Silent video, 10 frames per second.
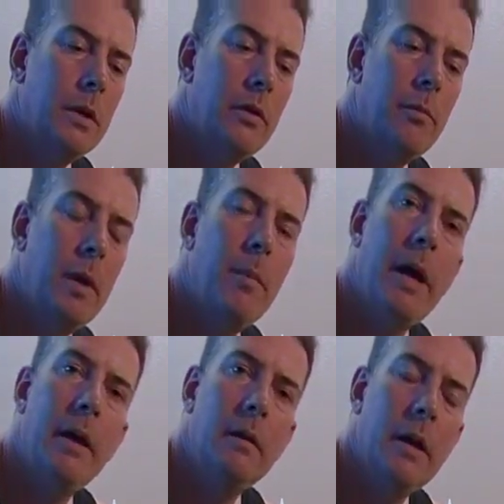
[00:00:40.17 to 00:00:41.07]
It's made
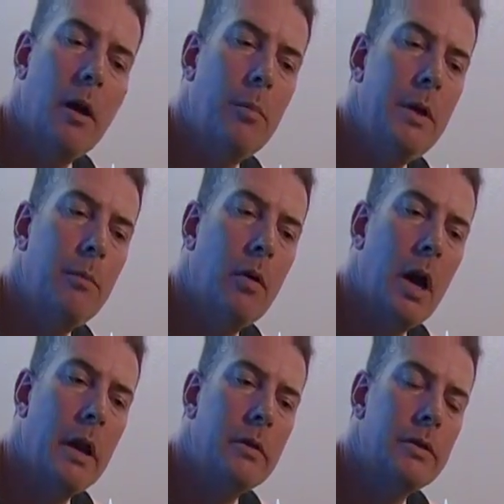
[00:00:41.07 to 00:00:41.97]
by L P
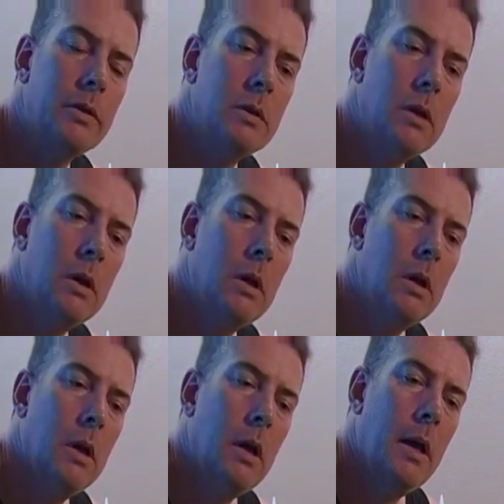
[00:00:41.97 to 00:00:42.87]
Products,
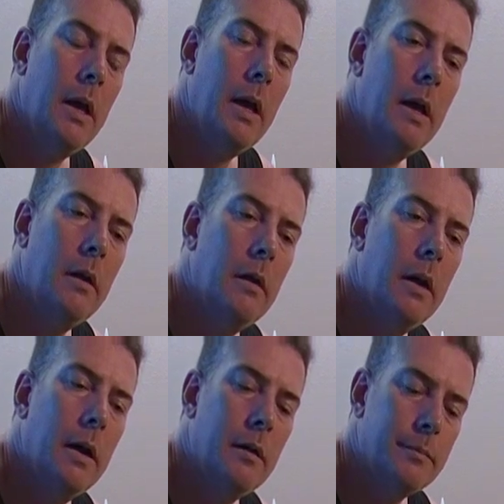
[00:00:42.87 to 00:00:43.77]

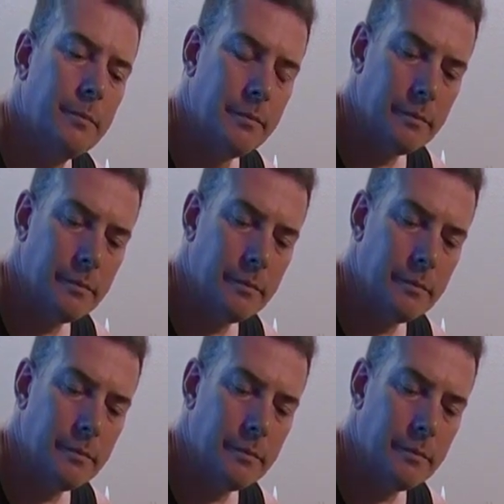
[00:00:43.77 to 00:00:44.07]
and uh,